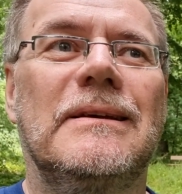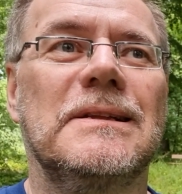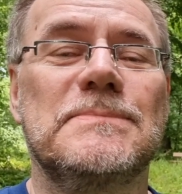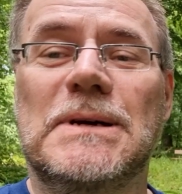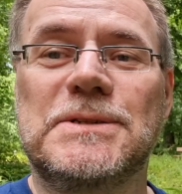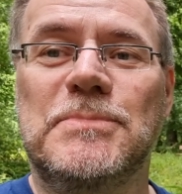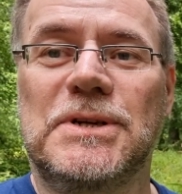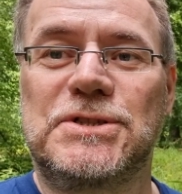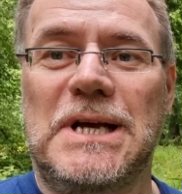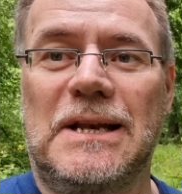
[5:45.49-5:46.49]
It's much more
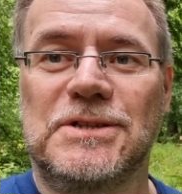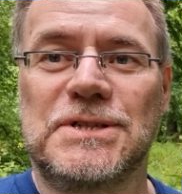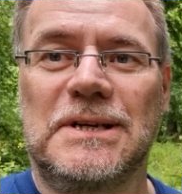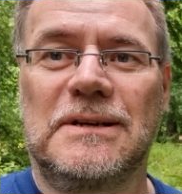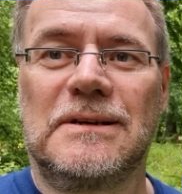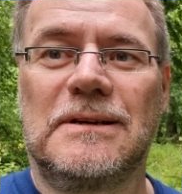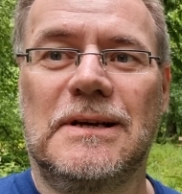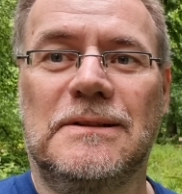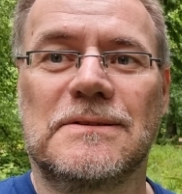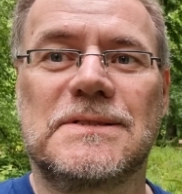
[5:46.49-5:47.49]
challenging
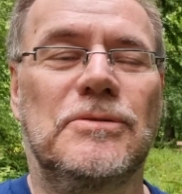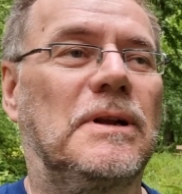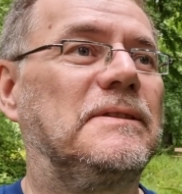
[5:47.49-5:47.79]
in the soil.